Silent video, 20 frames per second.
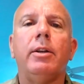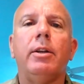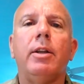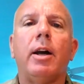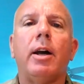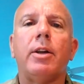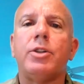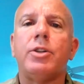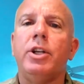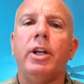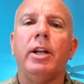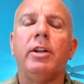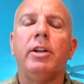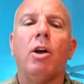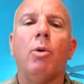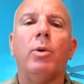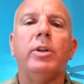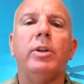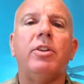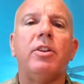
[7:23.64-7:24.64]
she didn't go
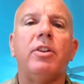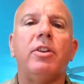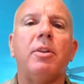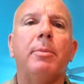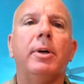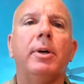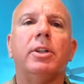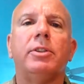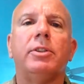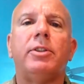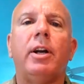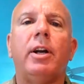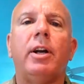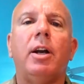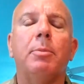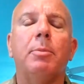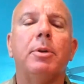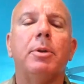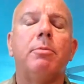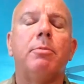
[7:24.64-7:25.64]
into the military,
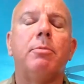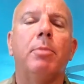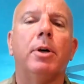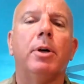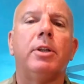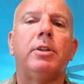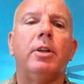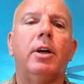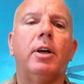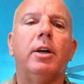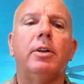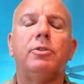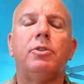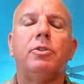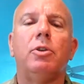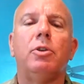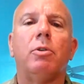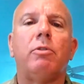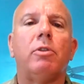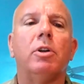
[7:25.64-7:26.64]
but is
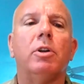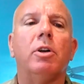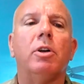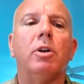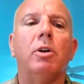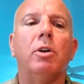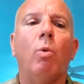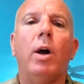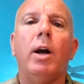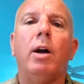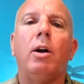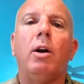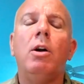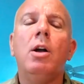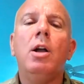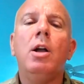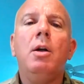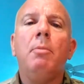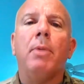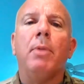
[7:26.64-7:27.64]
doing really well.
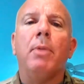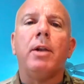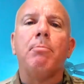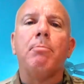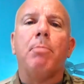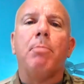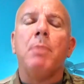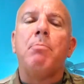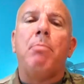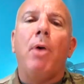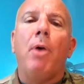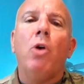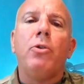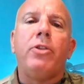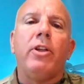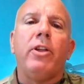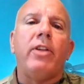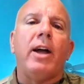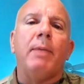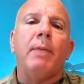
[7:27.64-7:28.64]
But both of
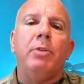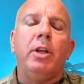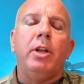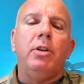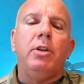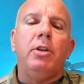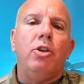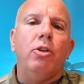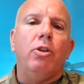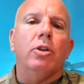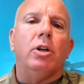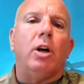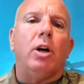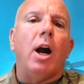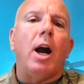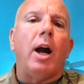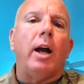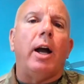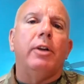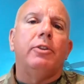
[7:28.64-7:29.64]
them did
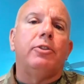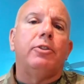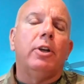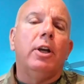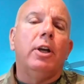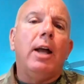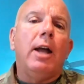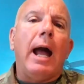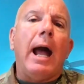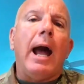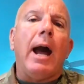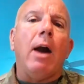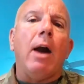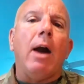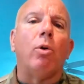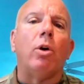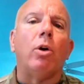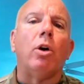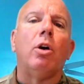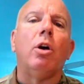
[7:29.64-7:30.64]
utilize
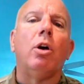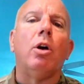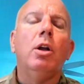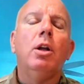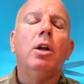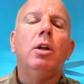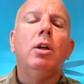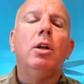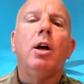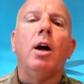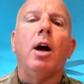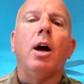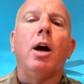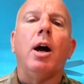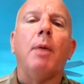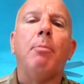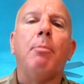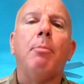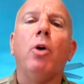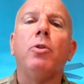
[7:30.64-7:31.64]
our
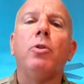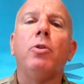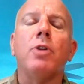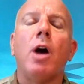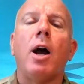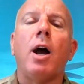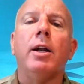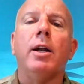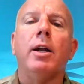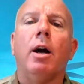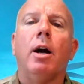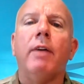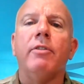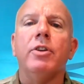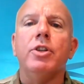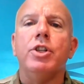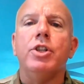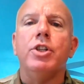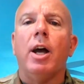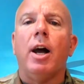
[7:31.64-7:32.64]
post 9/11
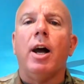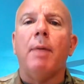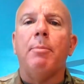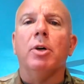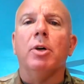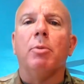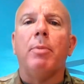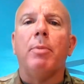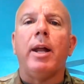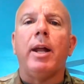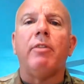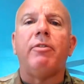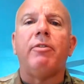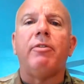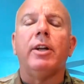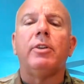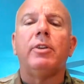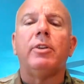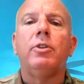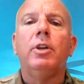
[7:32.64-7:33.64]
GI Bill
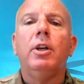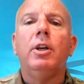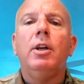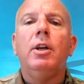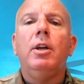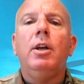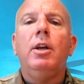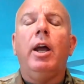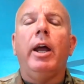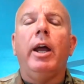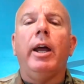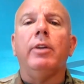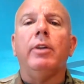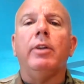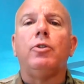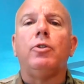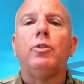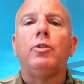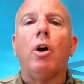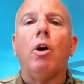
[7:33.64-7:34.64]
benefits. And
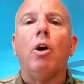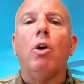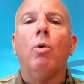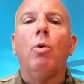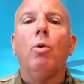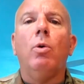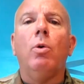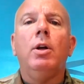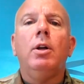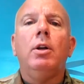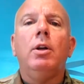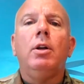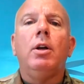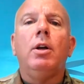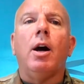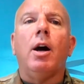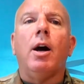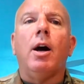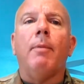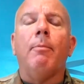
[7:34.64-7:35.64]
so,
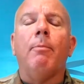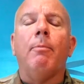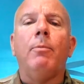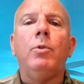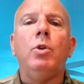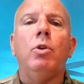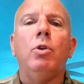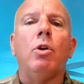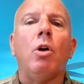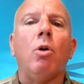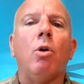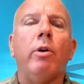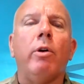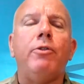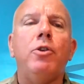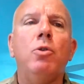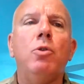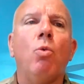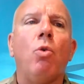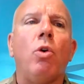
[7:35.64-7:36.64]
if
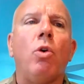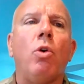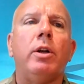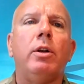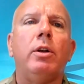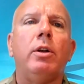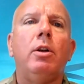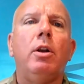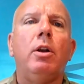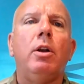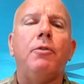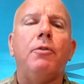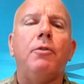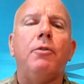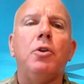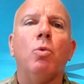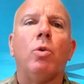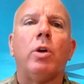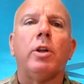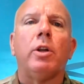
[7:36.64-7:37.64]
you want
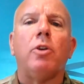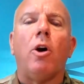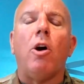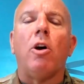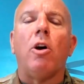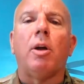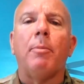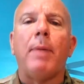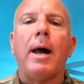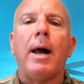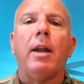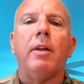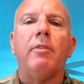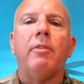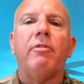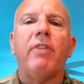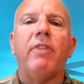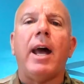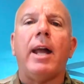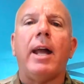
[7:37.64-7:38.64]
to talk about
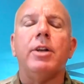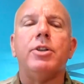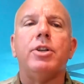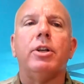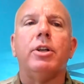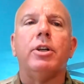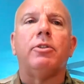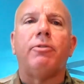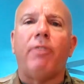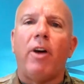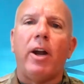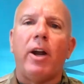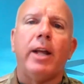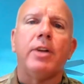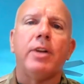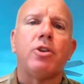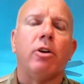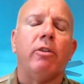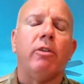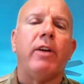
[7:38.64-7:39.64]
advantages,
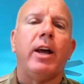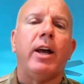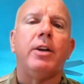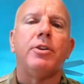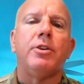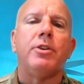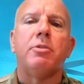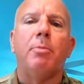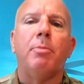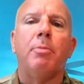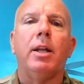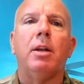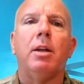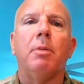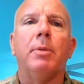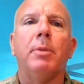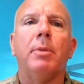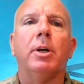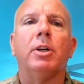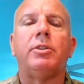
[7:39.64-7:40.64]
financial advantages of being in the
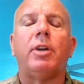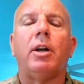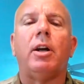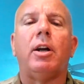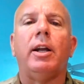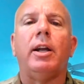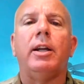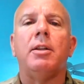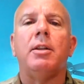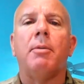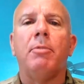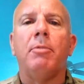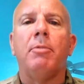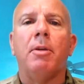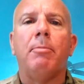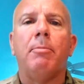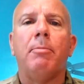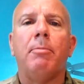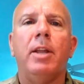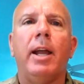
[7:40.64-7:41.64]
military, and
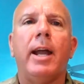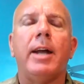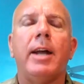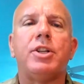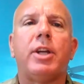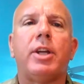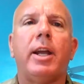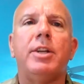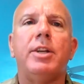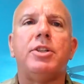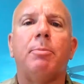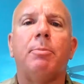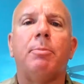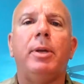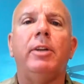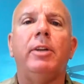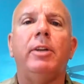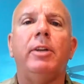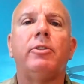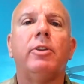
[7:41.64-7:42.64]
the education
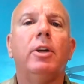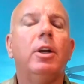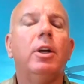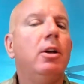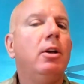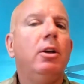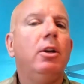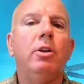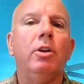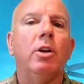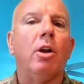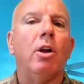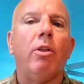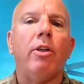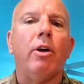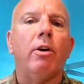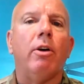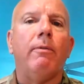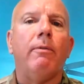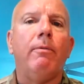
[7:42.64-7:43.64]
piece,
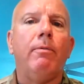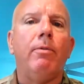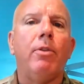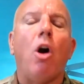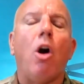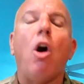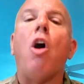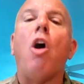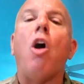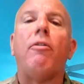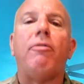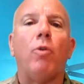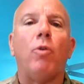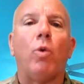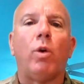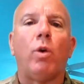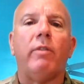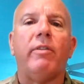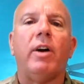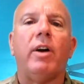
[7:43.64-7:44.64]
all four of
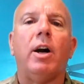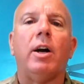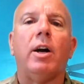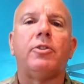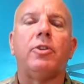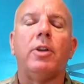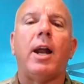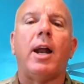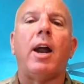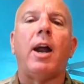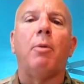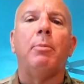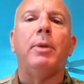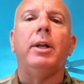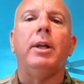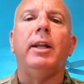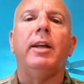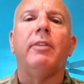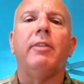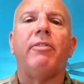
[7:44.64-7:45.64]
us in our
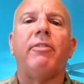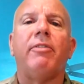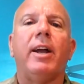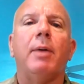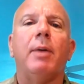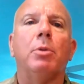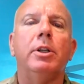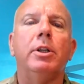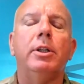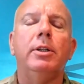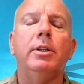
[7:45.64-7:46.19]
immediate family